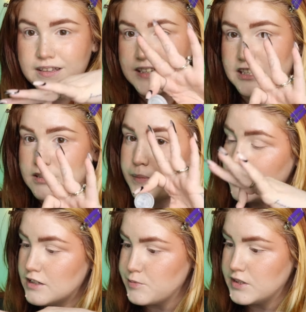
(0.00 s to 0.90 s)
It's actually my
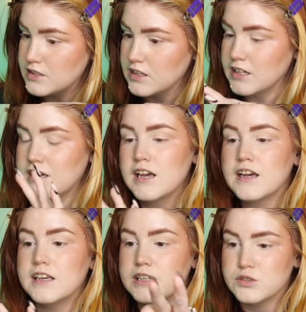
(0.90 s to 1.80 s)
husband's link.
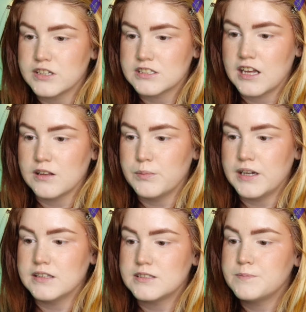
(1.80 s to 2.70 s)
He drinks
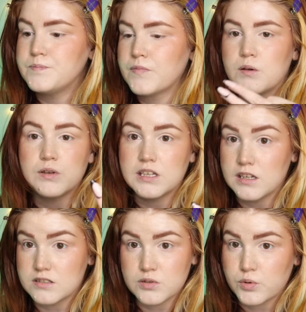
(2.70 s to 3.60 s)
Element when he
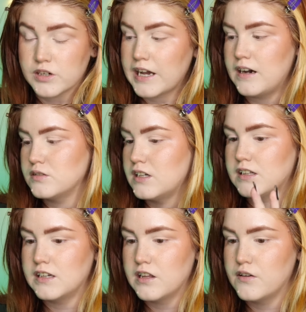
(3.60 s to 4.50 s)
does his workouts, and
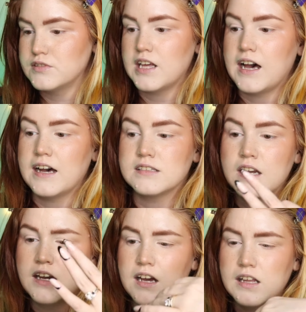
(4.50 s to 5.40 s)
he loves that.
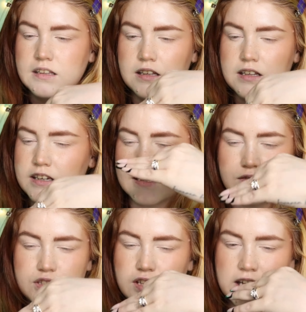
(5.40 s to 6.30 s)
And it
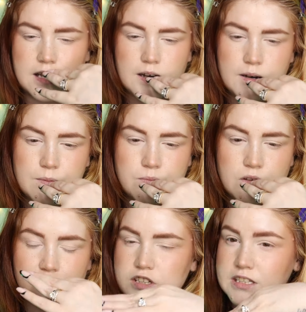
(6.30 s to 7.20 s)
gives you like a
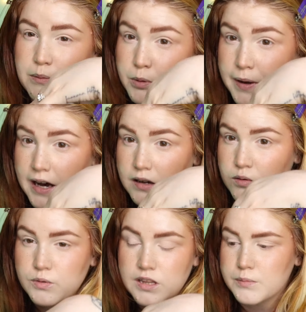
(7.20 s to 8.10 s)
free sample
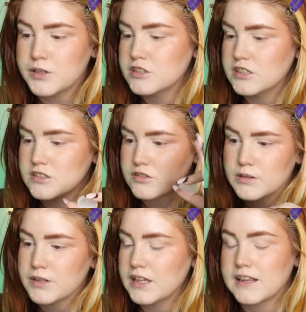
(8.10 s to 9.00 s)
pack with your purchase or
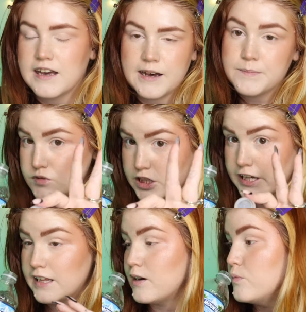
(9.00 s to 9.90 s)
something like that. Check
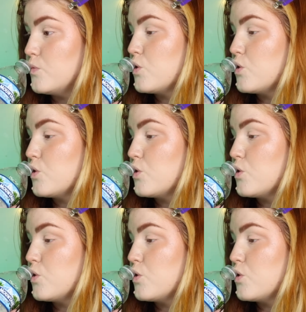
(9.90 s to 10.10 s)
it out.